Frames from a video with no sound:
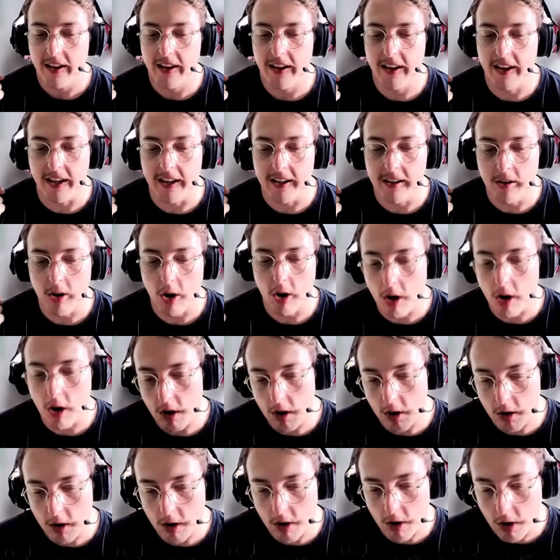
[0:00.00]
And
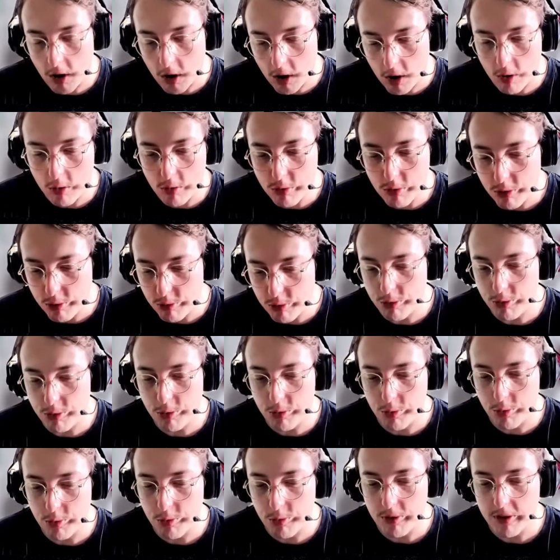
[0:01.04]
all you
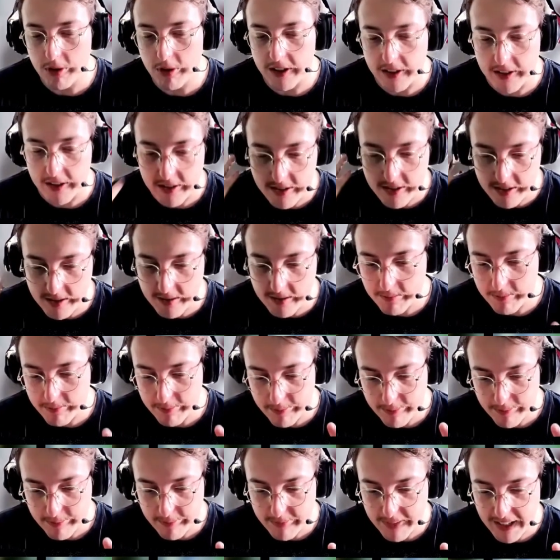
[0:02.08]
do is
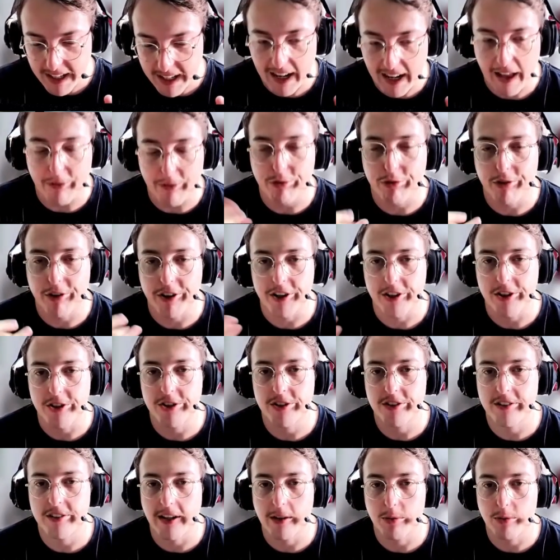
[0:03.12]

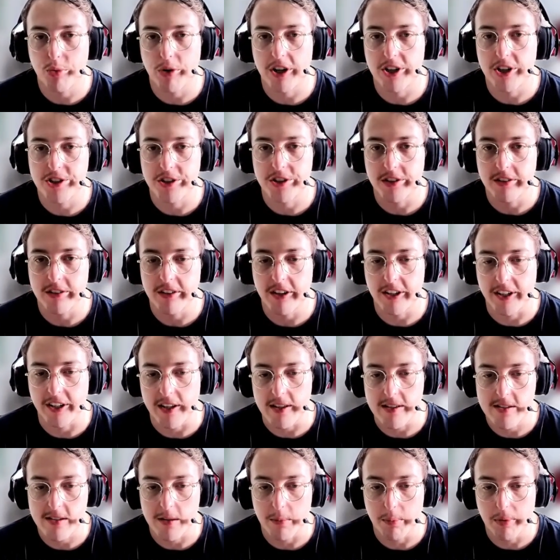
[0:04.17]
leverage that pressure
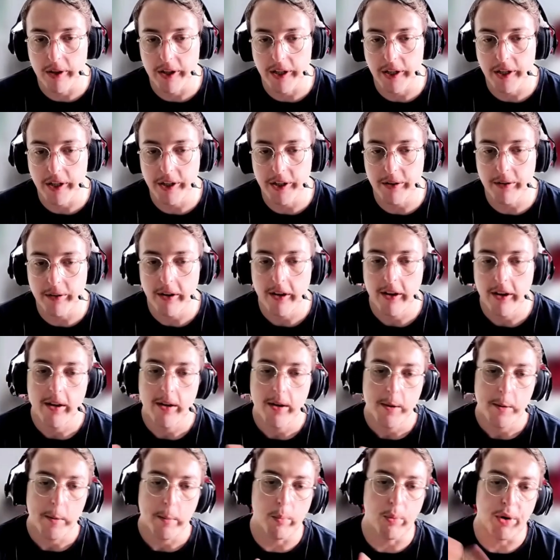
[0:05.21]
against the player,
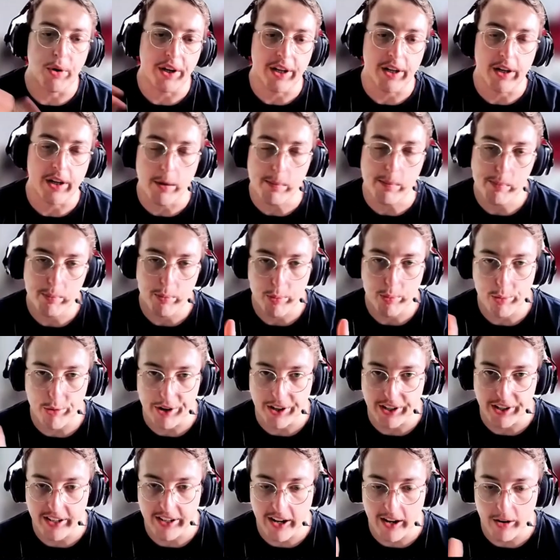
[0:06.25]
bring it up,
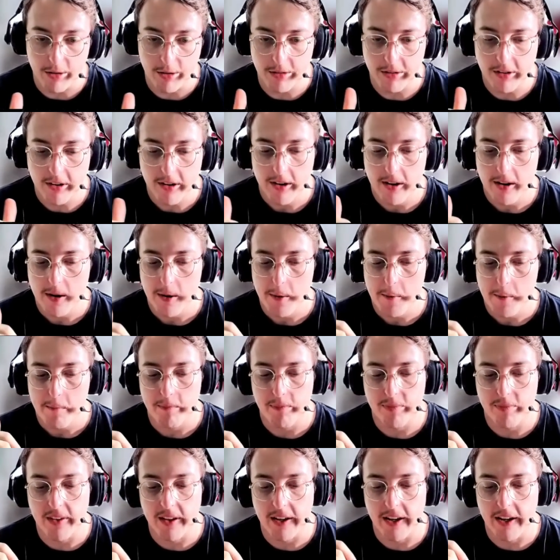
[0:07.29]
bring it down.
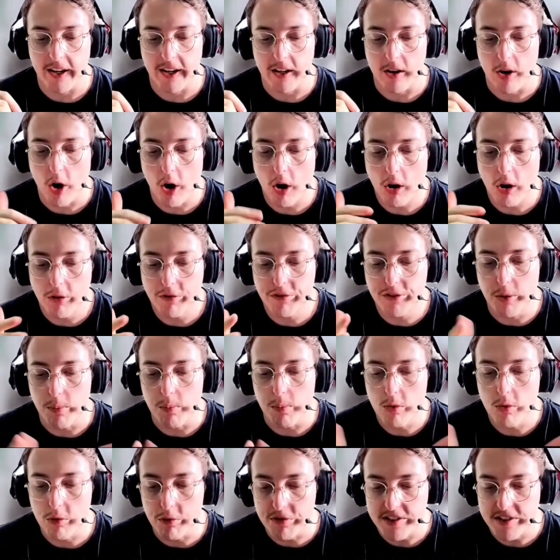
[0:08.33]
And all of the
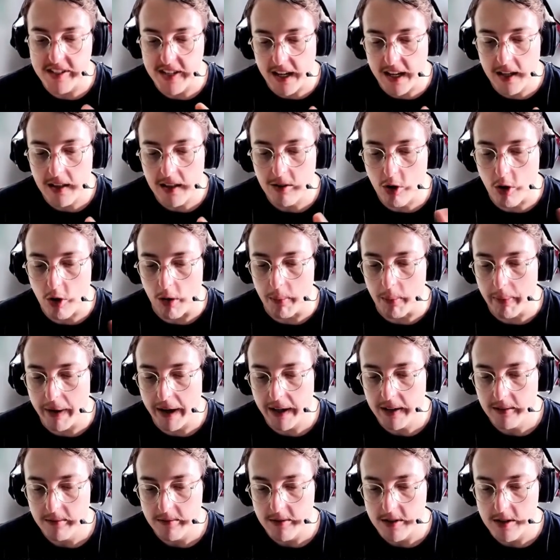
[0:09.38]
moves in
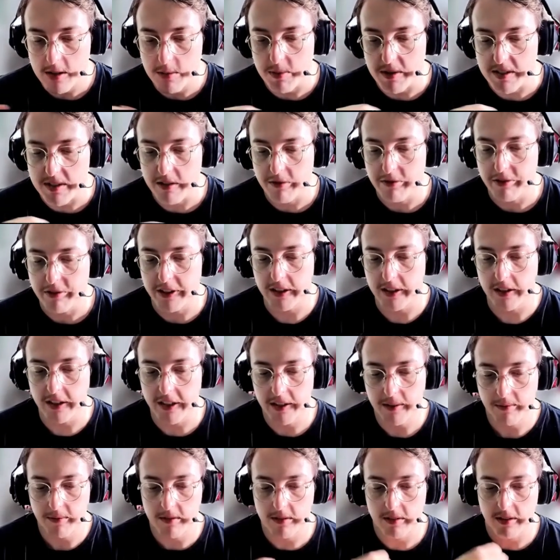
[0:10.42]
combat
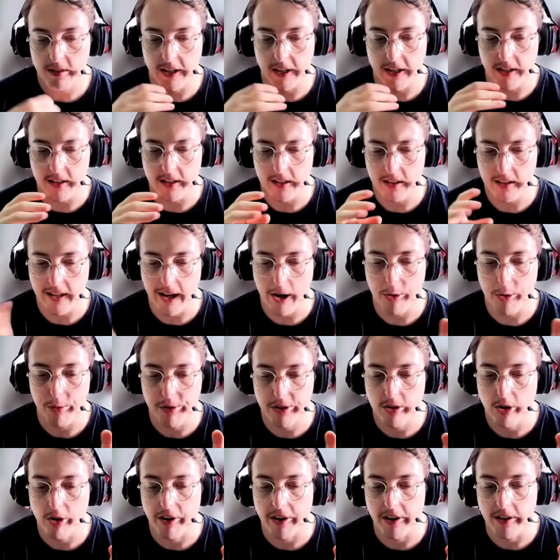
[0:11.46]
specifically, and now we're
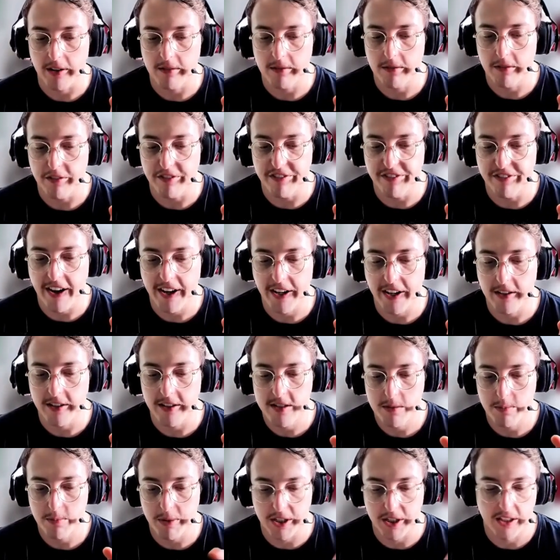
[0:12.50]
talking
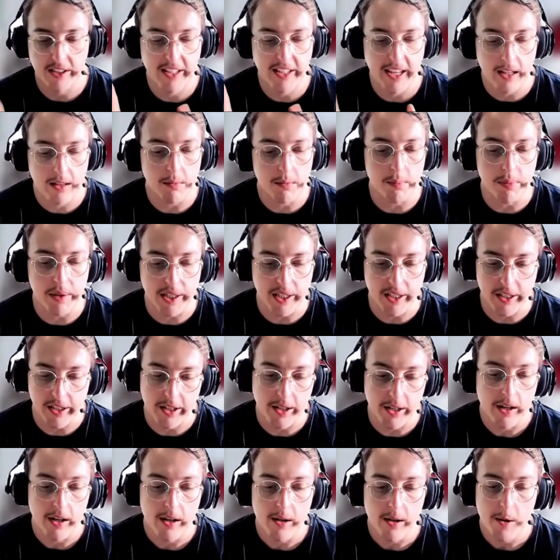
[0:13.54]
violence, but it can
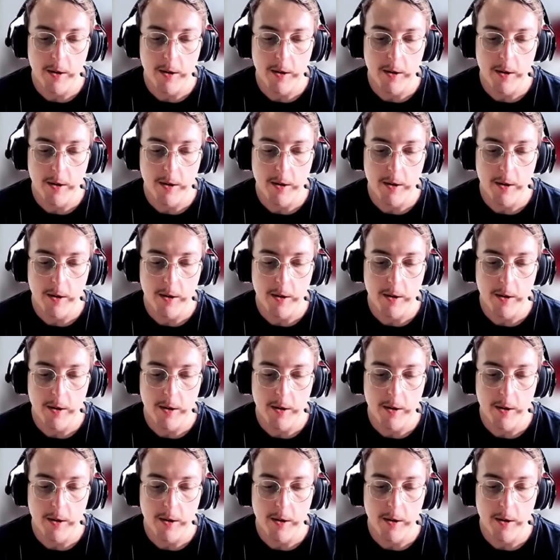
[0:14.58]
be